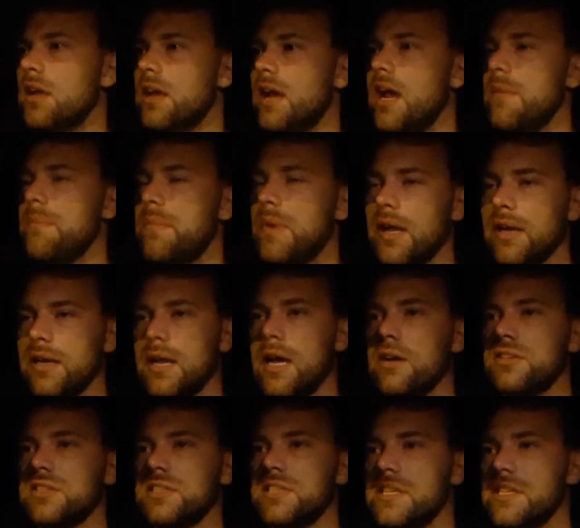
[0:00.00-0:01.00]
head back
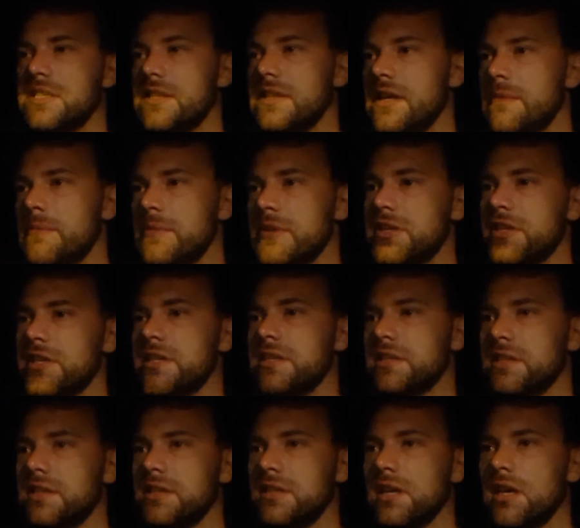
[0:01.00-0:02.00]
now, stitch the images
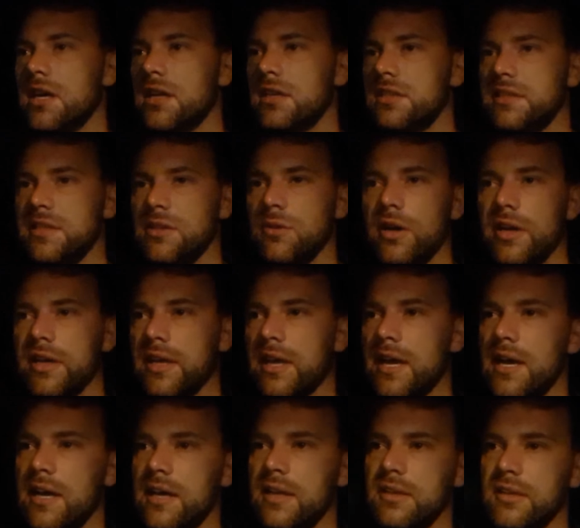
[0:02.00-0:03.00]
and see what I
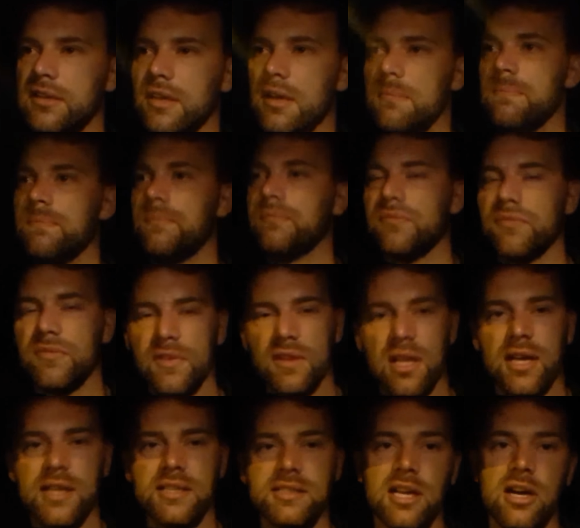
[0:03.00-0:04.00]
get, and
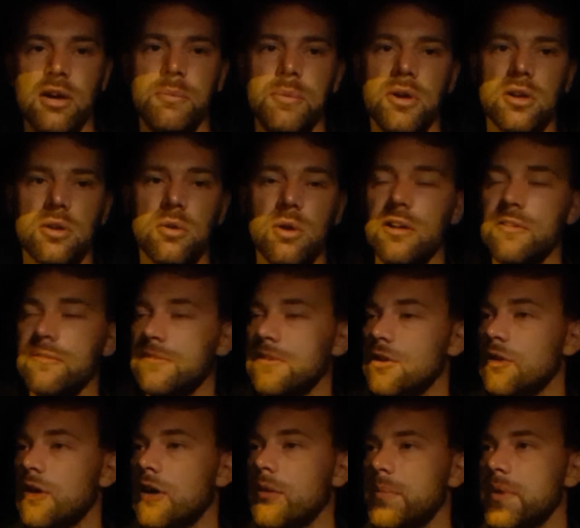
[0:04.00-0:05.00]
like I say, I'll put quite a
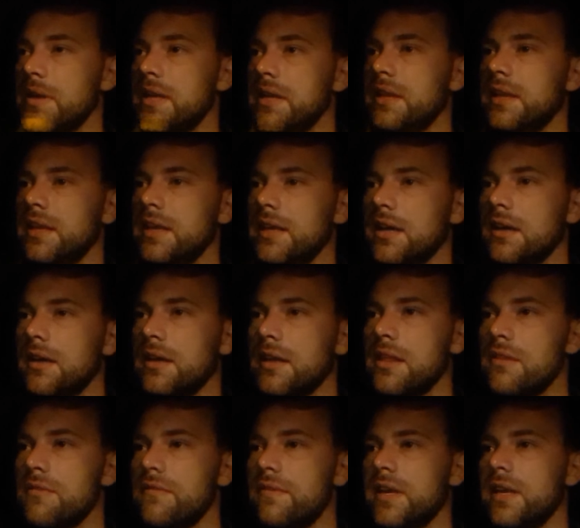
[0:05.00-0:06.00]
few up in the
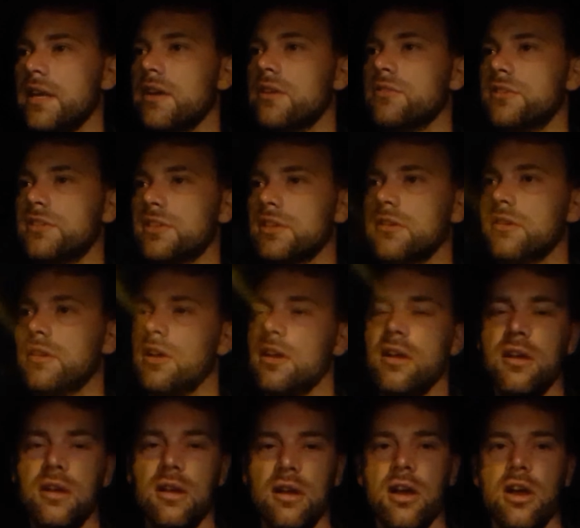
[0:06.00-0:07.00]
video, so
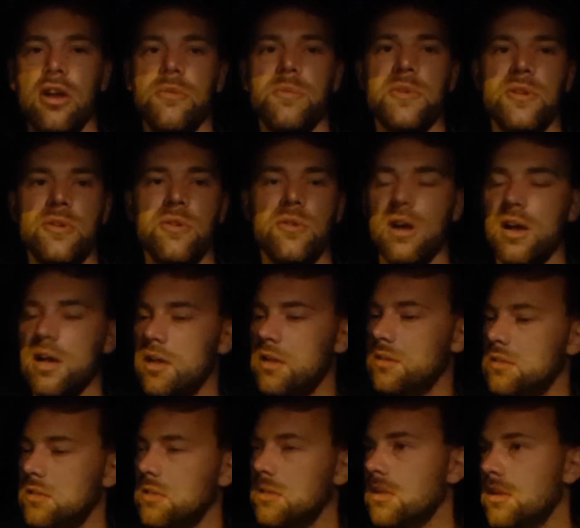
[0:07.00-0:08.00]
hope you
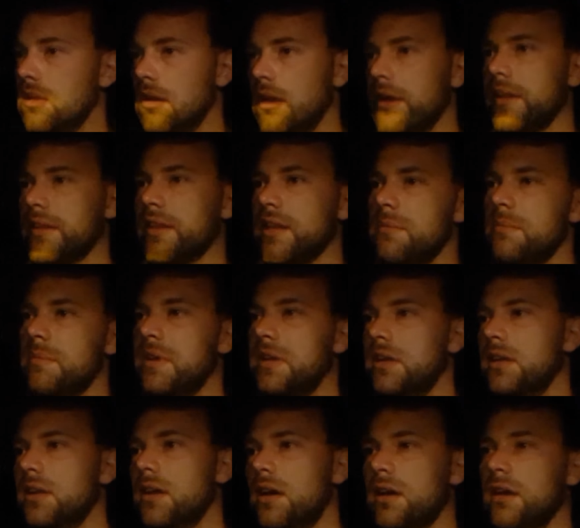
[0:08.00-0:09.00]
like them,
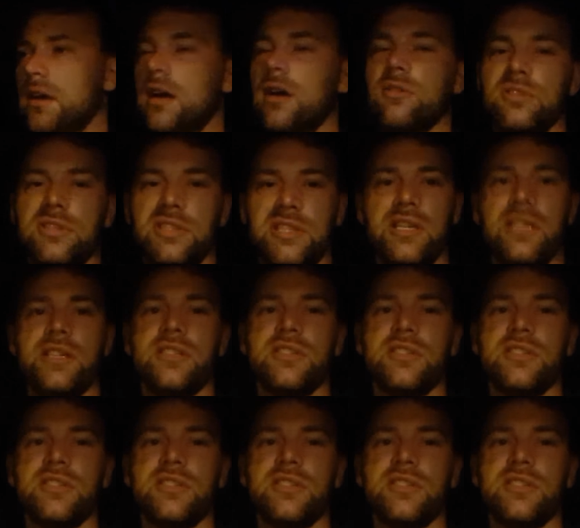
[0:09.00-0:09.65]
and I'll see you